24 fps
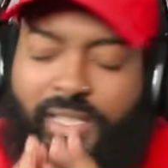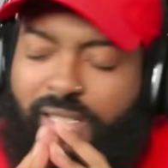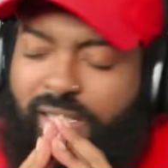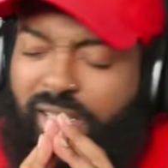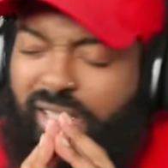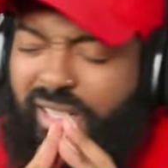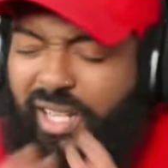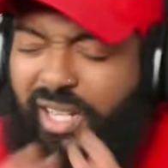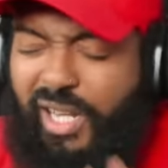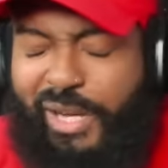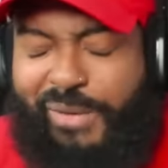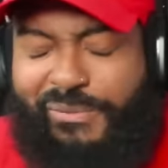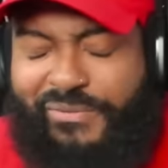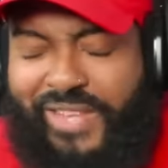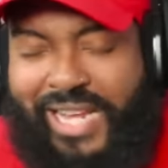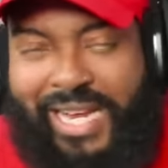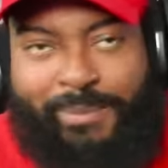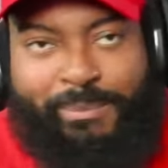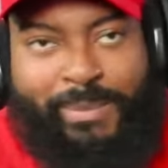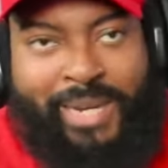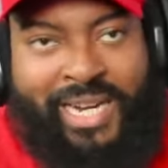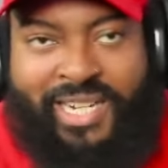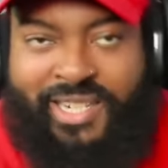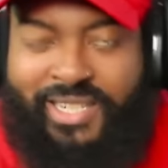Love
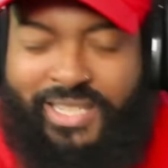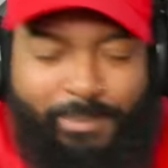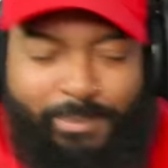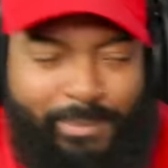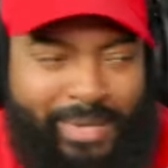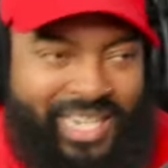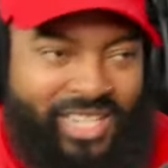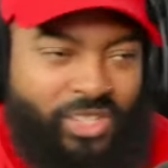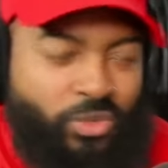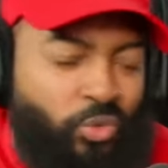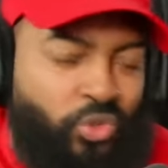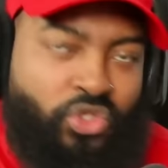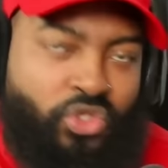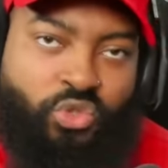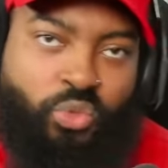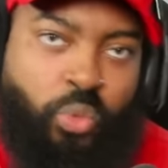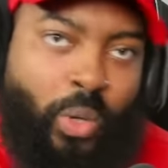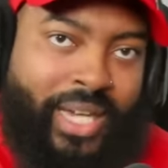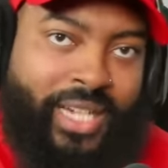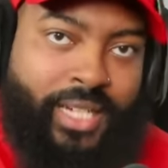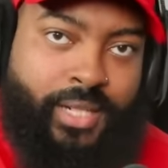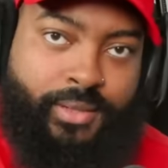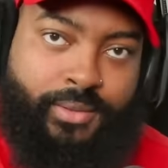that match. That match was great.